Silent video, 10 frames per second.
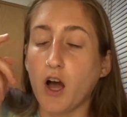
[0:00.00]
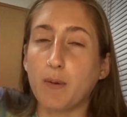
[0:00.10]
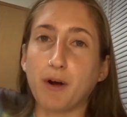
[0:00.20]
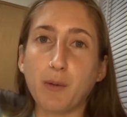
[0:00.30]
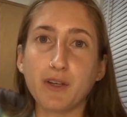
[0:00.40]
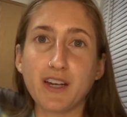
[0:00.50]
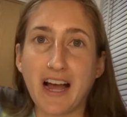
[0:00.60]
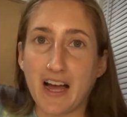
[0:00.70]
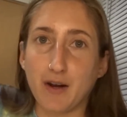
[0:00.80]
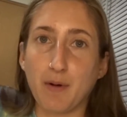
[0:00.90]
I'm probably gonna
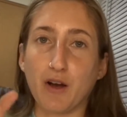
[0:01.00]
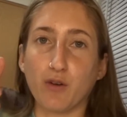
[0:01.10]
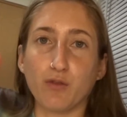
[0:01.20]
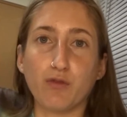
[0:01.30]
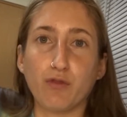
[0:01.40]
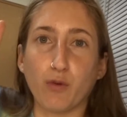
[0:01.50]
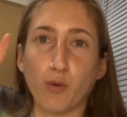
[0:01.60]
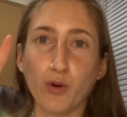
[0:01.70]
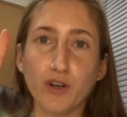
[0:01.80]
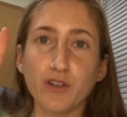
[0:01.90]
add about
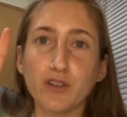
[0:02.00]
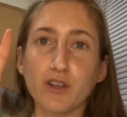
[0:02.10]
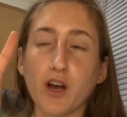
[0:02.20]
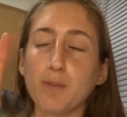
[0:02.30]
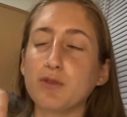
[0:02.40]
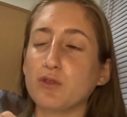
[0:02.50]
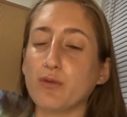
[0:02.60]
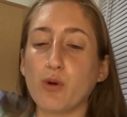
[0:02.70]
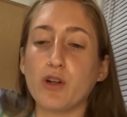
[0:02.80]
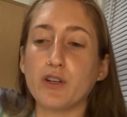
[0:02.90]
4 cups of
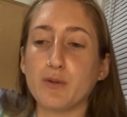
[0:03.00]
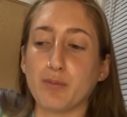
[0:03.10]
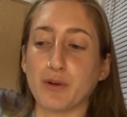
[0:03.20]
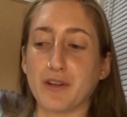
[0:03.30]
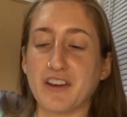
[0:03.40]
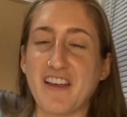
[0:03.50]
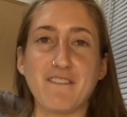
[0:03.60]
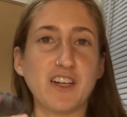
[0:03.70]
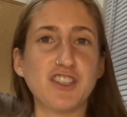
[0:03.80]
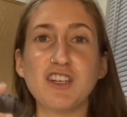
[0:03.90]
water, but if
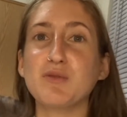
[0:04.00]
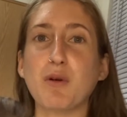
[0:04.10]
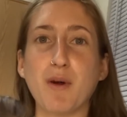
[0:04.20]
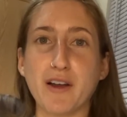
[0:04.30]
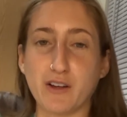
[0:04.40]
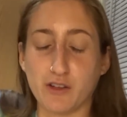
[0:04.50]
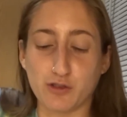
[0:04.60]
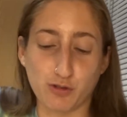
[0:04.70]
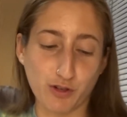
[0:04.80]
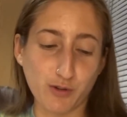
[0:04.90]
I change my mind, I'll
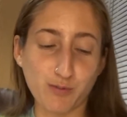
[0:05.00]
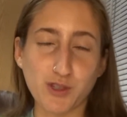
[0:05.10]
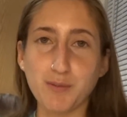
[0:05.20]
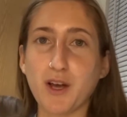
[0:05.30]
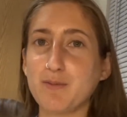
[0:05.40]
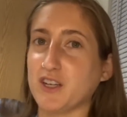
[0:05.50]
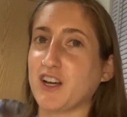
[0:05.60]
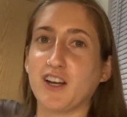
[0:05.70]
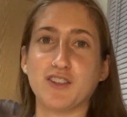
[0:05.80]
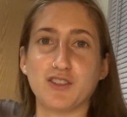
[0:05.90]
let you know. Sometimes I
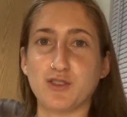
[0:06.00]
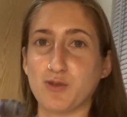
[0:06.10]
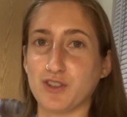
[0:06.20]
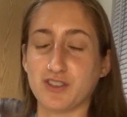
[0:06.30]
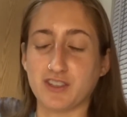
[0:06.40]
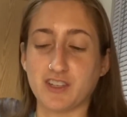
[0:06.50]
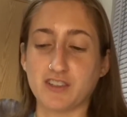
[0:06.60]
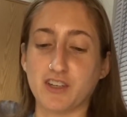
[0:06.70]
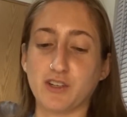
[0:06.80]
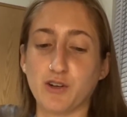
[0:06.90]
kind of just do these things
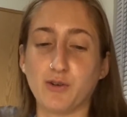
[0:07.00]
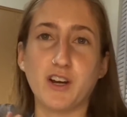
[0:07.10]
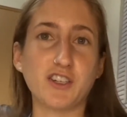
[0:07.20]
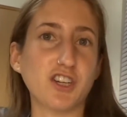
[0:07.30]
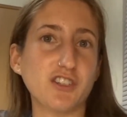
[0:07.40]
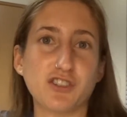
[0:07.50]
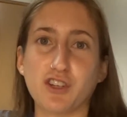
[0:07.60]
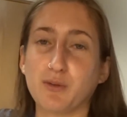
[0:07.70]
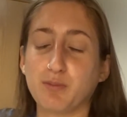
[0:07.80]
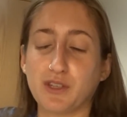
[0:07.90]
as I go, and I change it
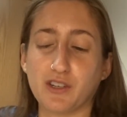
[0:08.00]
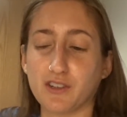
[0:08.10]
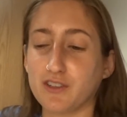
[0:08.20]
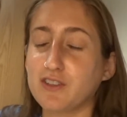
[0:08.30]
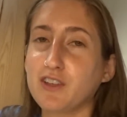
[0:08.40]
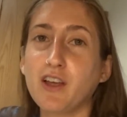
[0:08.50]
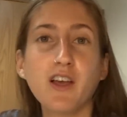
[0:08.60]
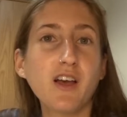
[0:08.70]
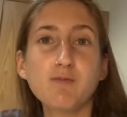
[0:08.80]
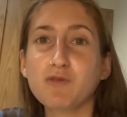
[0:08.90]
up because
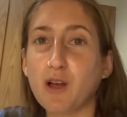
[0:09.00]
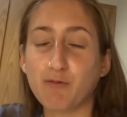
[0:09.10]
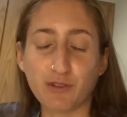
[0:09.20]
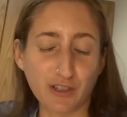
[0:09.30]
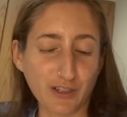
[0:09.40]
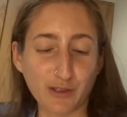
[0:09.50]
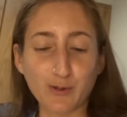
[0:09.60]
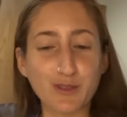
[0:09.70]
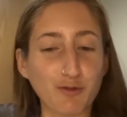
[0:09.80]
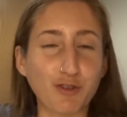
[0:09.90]
I'm feeling a
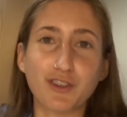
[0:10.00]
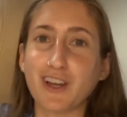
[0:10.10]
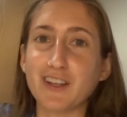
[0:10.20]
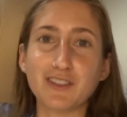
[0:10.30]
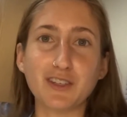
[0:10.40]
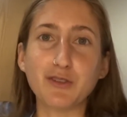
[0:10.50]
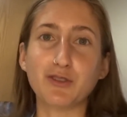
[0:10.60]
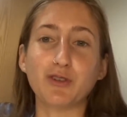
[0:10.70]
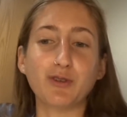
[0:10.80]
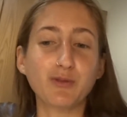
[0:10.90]
little different that day,
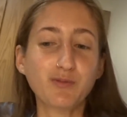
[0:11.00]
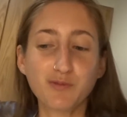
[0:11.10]
so.